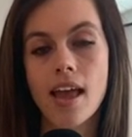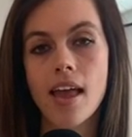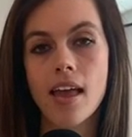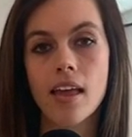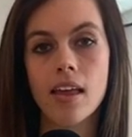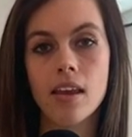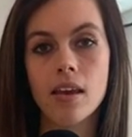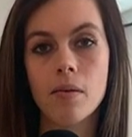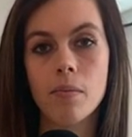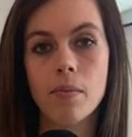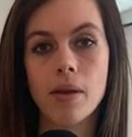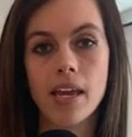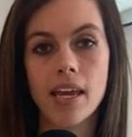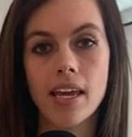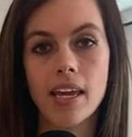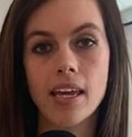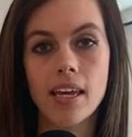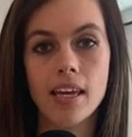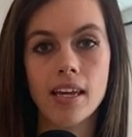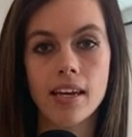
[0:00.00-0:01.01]
In
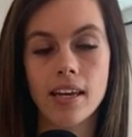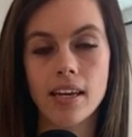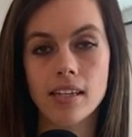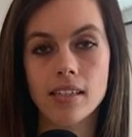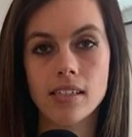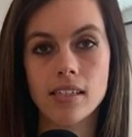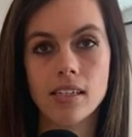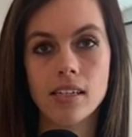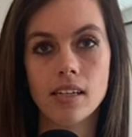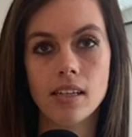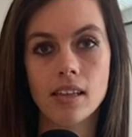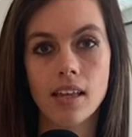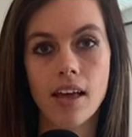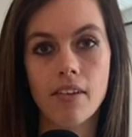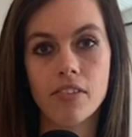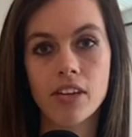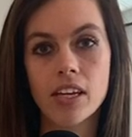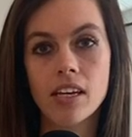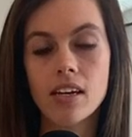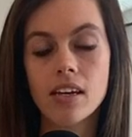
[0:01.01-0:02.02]
May
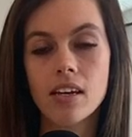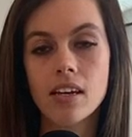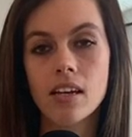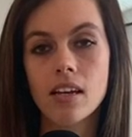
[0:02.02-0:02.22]
1911,